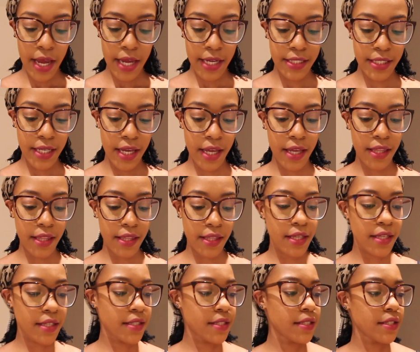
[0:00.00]
I take
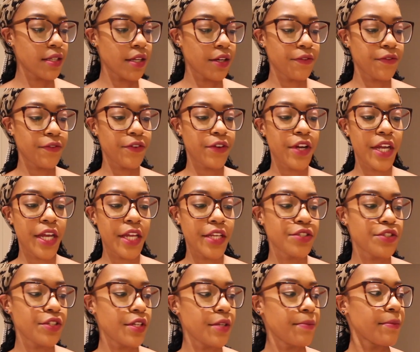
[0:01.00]
this sulfurate
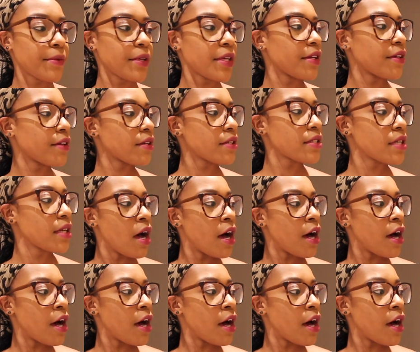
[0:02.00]
treatment